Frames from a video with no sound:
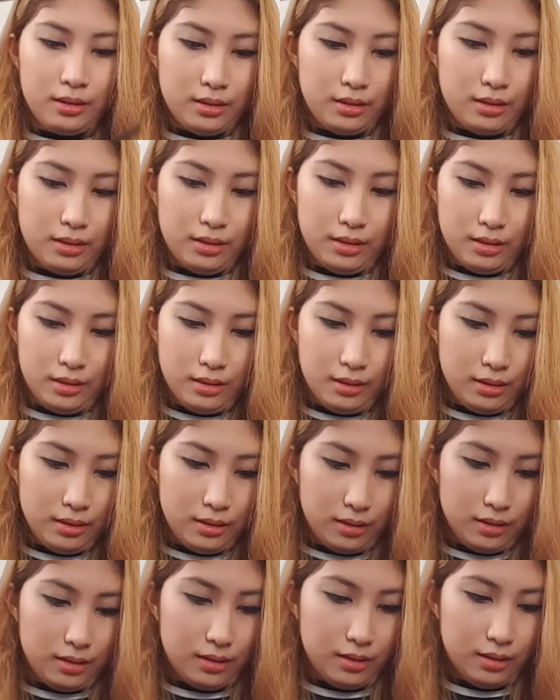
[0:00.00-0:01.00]

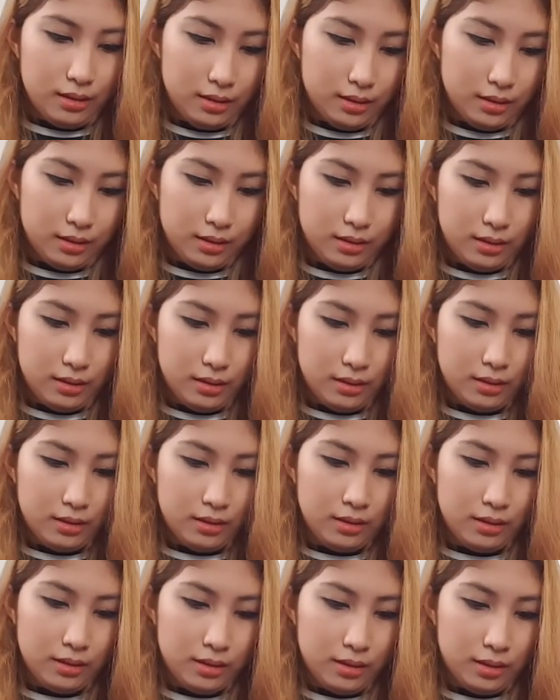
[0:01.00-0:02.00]

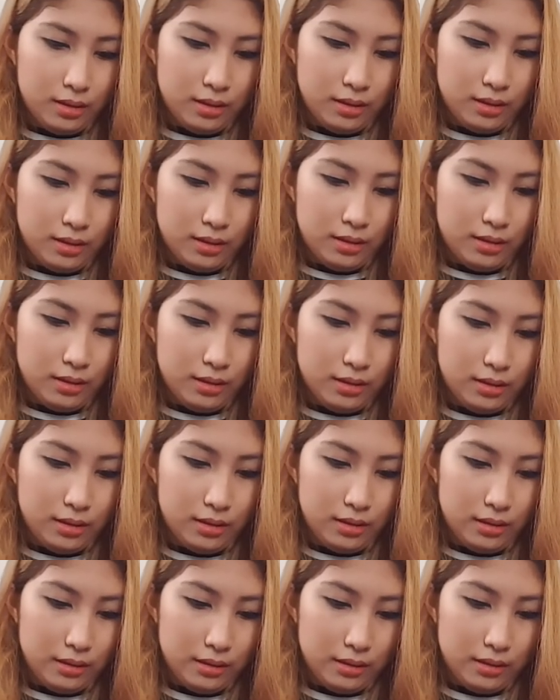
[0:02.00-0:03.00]

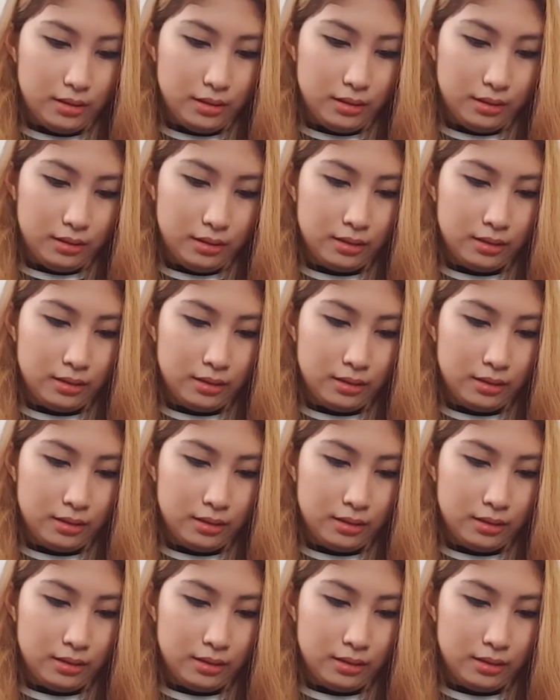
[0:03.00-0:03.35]
[no speech]